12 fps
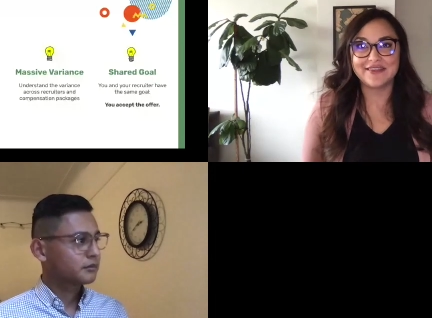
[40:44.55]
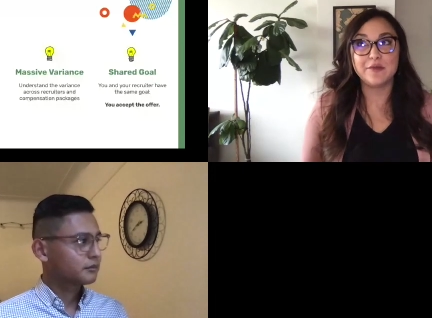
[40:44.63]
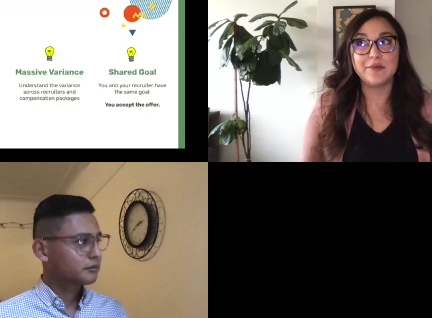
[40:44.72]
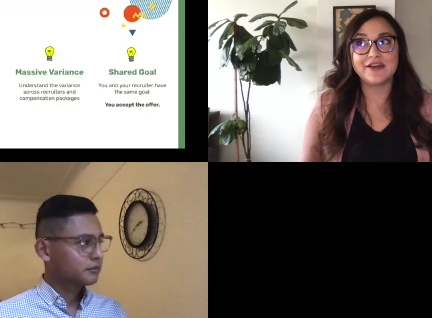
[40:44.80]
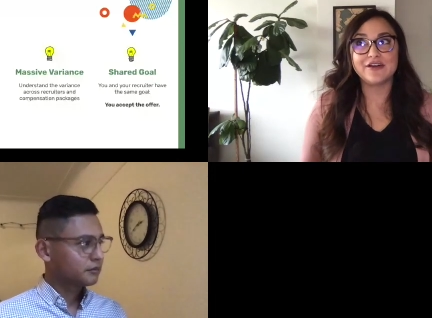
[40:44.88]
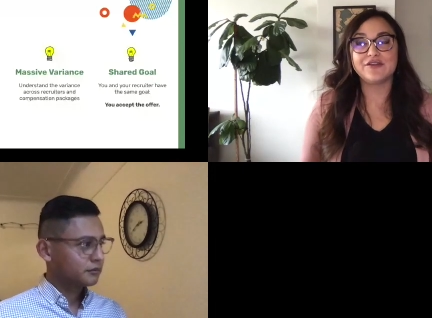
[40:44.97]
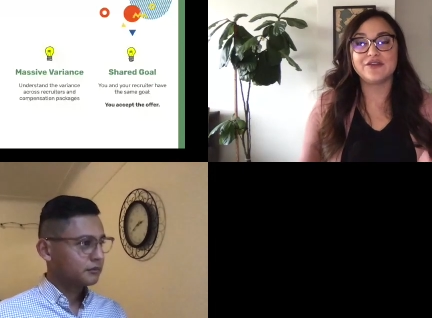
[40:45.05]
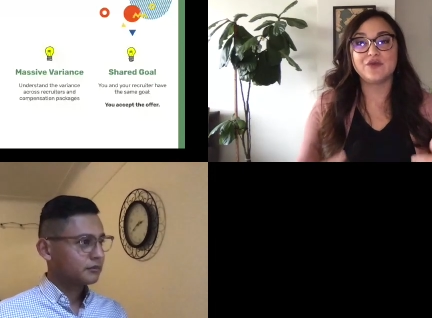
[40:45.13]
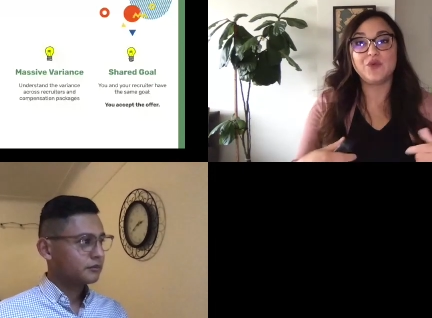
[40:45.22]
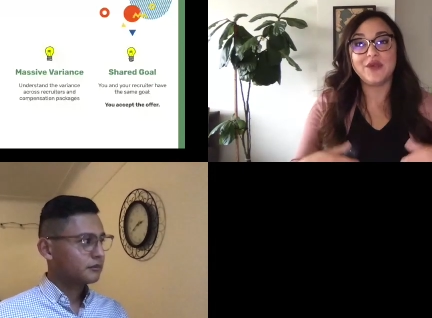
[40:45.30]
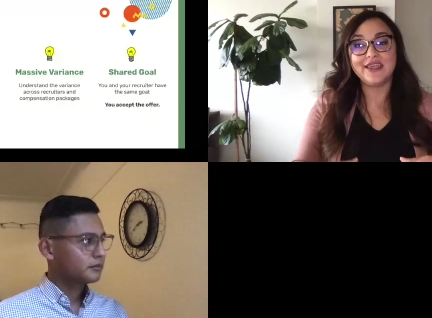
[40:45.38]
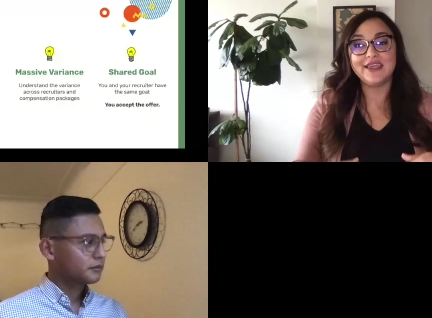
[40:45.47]
Speaker 1: The better that
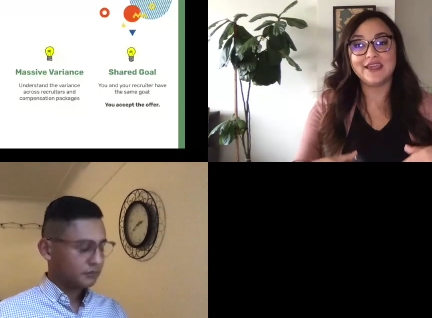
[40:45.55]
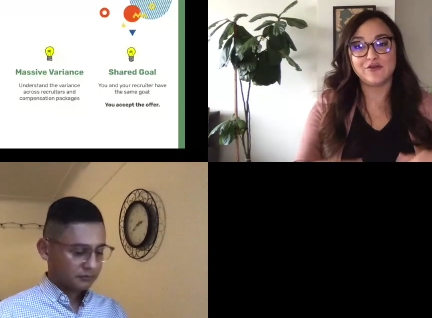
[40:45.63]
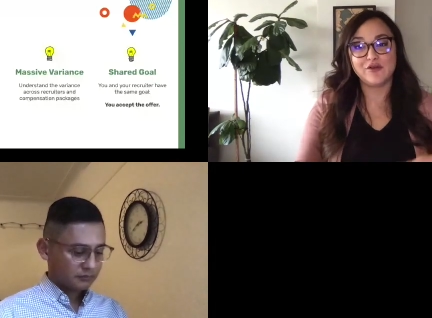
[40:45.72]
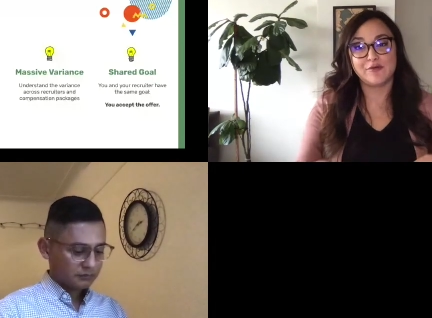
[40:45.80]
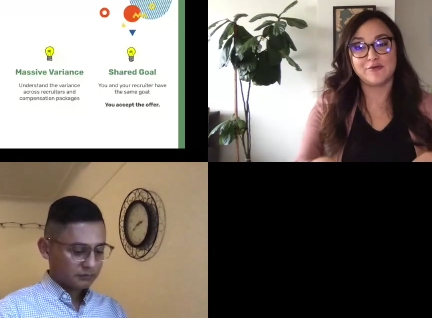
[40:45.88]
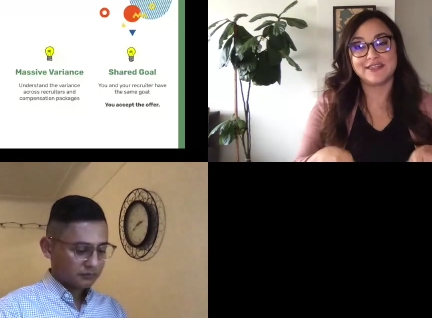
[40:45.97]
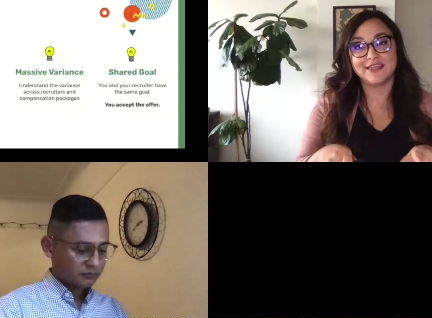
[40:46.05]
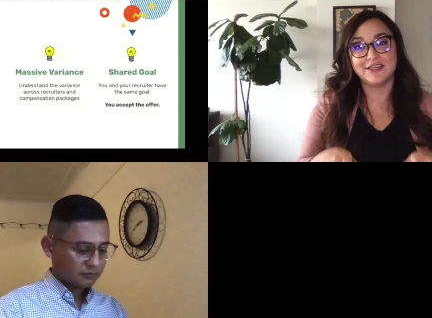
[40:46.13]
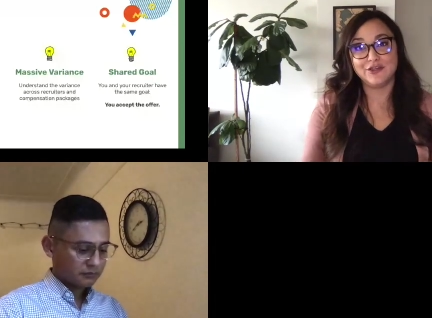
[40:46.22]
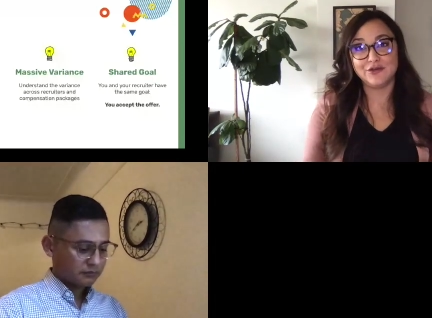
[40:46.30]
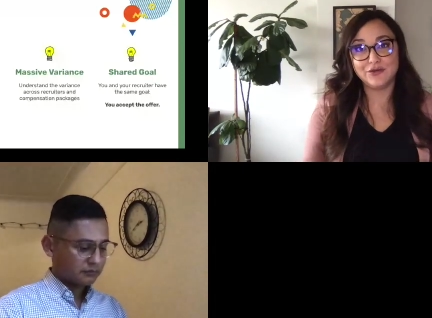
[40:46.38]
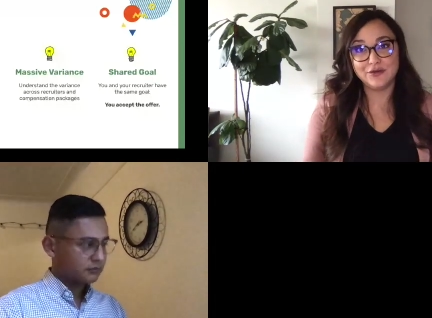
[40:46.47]
we can represent
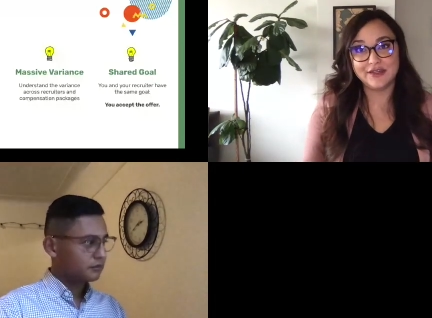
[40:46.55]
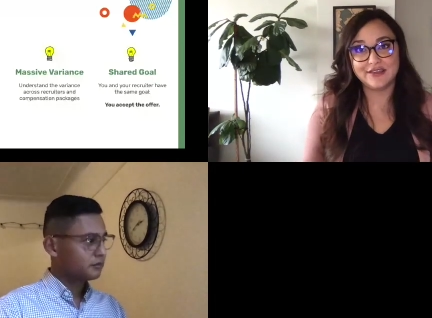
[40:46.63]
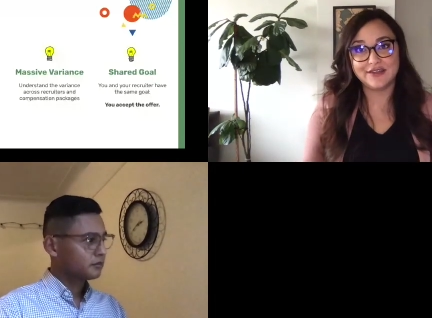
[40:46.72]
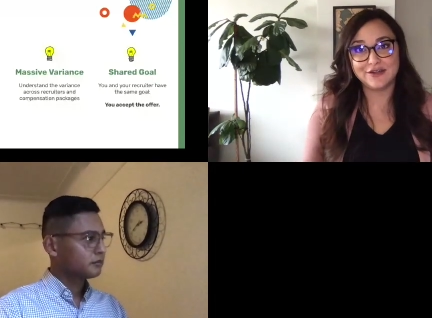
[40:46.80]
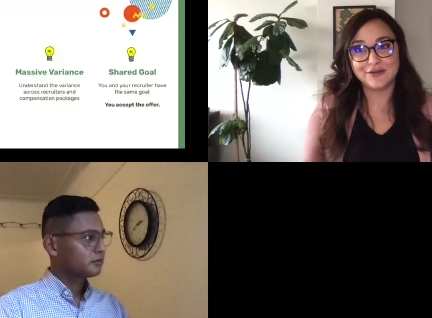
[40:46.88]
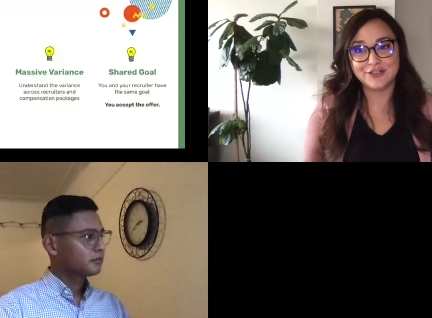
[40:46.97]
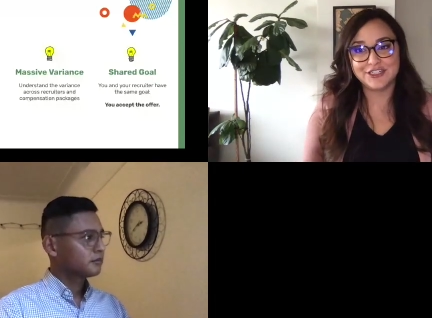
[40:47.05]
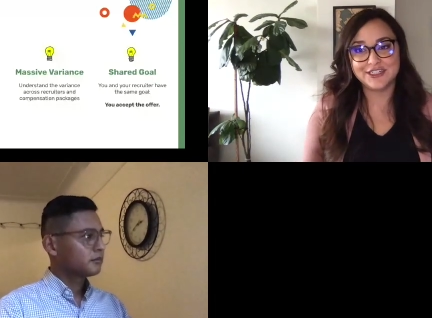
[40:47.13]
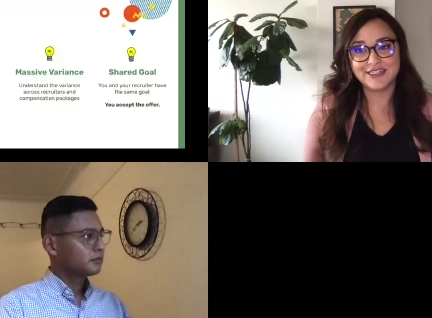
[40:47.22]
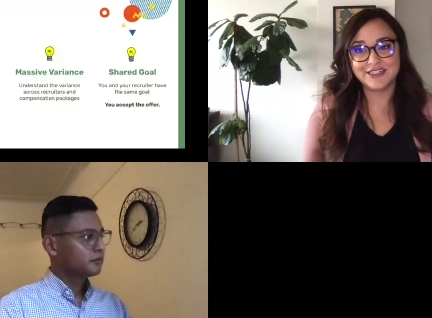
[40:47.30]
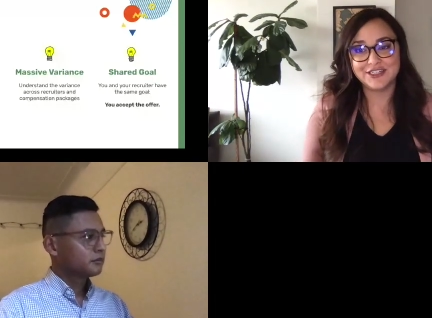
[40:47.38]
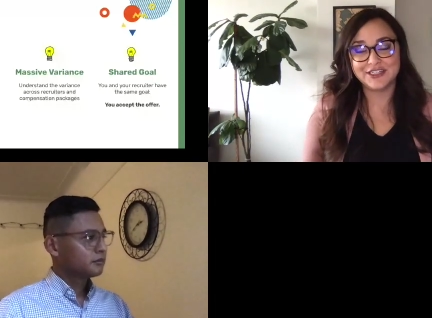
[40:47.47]
you in the
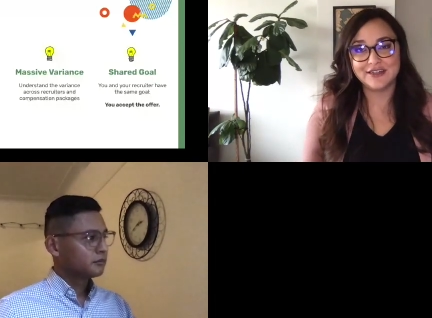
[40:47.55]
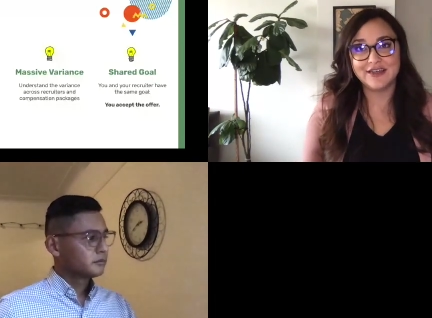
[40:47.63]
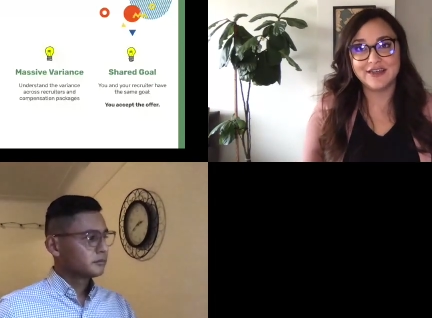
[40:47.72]
negotiation,